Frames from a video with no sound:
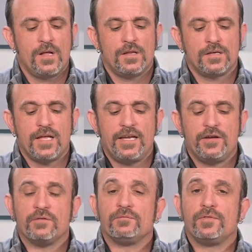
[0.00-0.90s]
Looks like
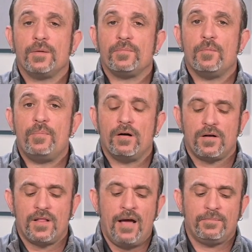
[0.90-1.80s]
you can flip the
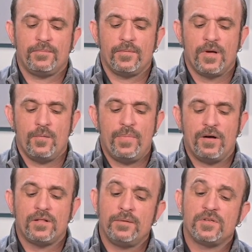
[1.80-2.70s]
belt
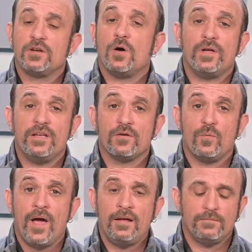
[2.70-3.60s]
clip to go either
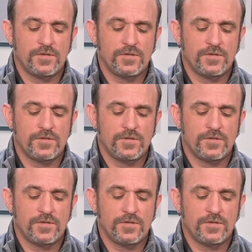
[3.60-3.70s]
way.